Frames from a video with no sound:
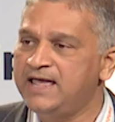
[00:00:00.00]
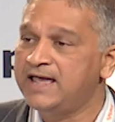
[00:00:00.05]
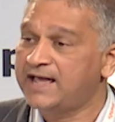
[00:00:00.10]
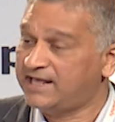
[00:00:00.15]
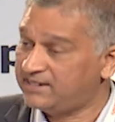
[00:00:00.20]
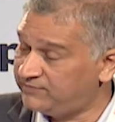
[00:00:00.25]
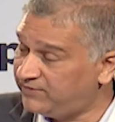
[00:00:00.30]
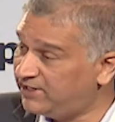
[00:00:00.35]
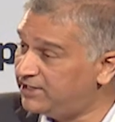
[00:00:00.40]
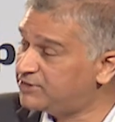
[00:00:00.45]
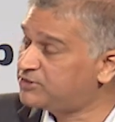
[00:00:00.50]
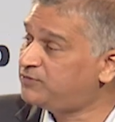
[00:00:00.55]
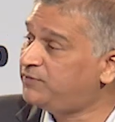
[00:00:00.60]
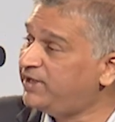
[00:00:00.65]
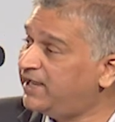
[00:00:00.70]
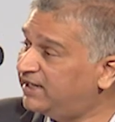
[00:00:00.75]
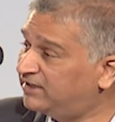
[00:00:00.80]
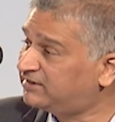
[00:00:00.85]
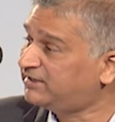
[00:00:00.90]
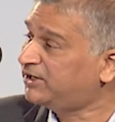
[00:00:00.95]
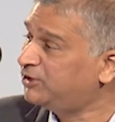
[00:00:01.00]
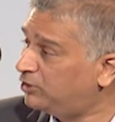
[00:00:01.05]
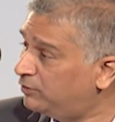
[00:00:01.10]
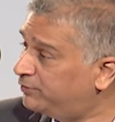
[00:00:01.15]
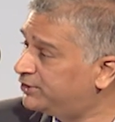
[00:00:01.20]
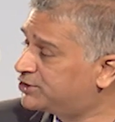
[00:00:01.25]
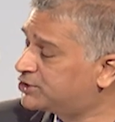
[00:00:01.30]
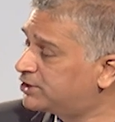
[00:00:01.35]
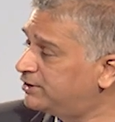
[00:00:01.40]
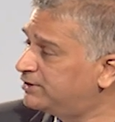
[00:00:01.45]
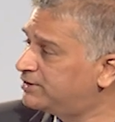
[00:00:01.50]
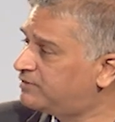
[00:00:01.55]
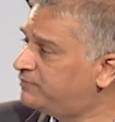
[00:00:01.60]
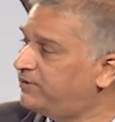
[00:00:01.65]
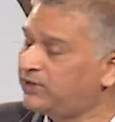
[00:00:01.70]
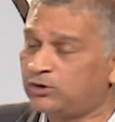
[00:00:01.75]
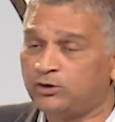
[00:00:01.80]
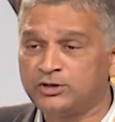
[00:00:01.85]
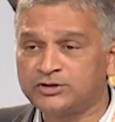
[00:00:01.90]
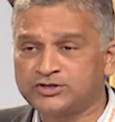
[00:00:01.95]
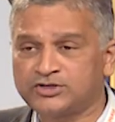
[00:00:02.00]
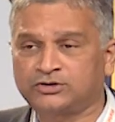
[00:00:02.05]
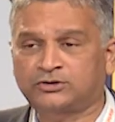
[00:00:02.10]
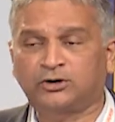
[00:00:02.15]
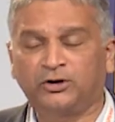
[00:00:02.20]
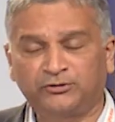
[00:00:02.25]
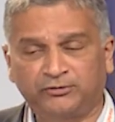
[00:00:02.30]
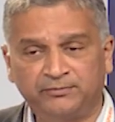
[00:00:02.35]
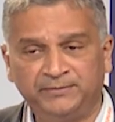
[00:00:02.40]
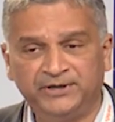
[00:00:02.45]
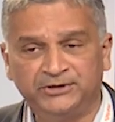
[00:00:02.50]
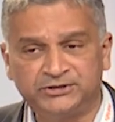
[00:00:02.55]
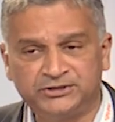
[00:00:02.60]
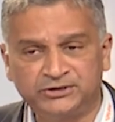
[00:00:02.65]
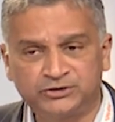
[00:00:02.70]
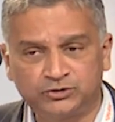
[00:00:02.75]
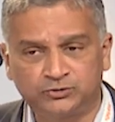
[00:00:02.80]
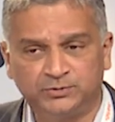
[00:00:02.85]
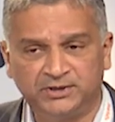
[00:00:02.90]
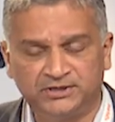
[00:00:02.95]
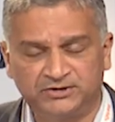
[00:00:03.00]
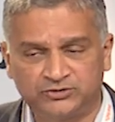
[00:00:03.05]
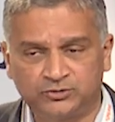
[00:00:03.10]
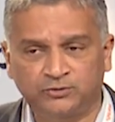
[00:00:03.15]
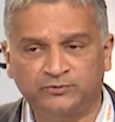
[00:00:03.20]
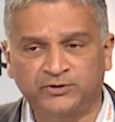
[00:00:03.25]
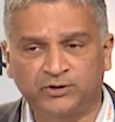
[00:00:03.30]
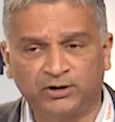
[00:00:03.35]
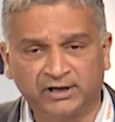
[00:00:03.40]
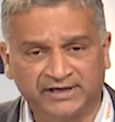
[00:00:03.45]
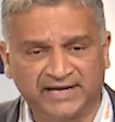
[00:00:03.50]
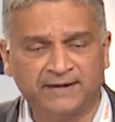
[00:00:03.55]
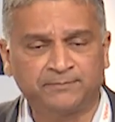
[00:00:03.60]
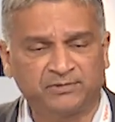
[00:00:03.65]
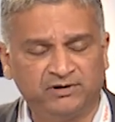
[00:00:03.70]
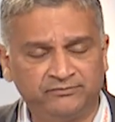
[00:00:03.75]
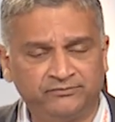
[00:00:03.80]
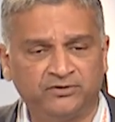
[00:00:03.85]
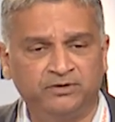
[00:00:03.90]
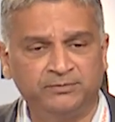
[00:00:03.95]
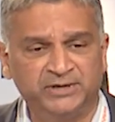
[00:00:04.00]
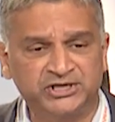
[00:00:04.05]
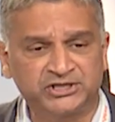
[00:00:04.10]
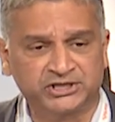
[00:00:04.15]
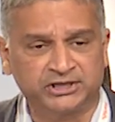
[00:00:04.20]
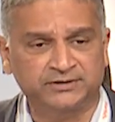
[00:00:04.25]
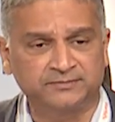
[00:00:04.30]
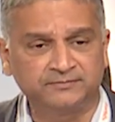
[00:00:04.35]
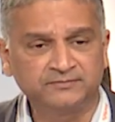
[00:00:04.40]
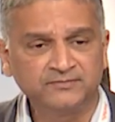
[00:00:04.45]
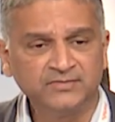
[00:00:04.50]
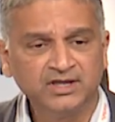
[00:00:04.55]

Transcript: as well as we as individuals, we are also contributing towards the overall capital formation.